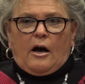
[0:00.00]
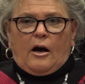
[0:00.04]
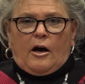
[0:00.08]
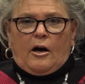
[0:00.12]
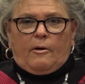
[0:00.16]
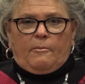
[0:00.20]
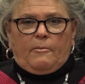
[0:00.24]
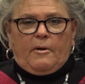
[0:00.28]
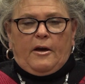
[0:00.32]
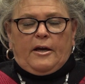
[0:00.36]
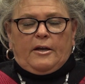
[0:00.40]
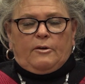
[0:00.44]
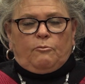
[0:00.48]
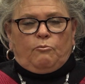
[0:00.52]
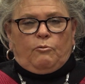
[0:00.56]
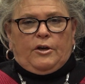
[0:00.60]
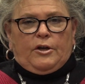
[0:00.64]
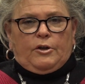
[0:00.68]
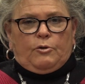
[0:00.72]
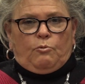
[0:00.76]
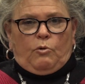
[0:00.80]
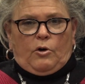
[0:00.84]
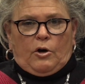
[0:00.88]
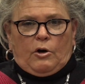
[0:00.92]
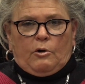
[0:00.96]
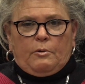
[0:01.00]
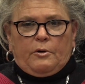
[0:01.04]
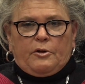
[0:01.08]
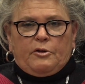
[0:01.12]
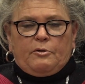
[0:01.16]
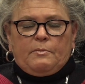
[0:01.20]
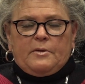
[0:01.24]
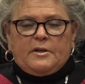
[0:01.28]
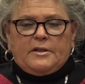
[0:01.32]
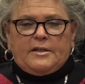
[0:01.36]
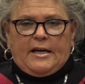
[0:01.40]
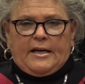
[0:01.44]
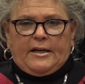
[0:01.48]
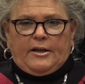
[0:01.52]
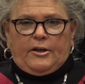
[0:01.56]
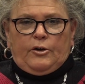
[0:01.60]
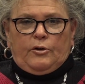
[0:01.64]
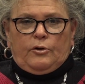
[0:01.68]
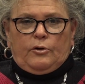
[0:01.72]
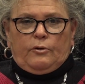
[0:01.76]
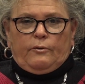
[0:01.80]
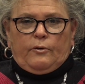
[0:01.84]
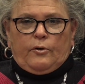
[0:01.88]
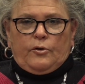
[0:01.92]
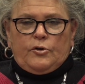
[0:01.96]
and we work with Madonna
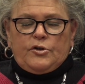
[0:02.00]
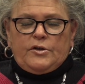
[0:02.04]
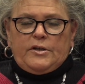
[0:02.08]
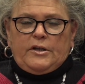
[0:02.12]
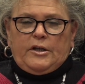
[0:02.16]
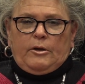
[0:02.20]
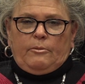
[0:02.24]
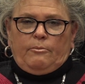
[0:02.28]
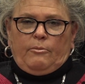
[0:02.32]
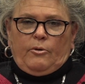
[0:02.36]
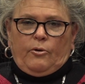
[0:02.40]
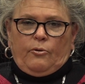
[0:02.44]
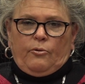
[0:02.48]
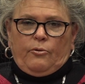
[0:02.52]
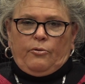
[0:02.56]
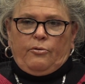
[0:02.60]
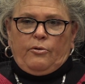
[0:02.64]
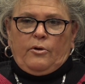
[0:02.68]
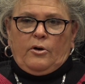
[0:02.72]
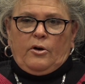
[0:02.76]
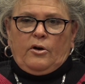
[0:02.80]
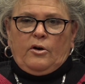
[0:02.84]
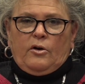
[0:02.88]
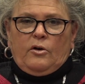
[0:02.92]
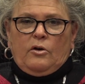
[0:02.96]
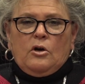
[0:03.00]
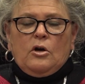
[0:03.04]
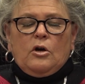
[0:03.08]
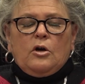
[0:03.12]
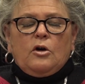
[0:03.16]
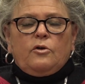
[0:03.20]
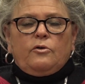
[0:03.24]
University, both the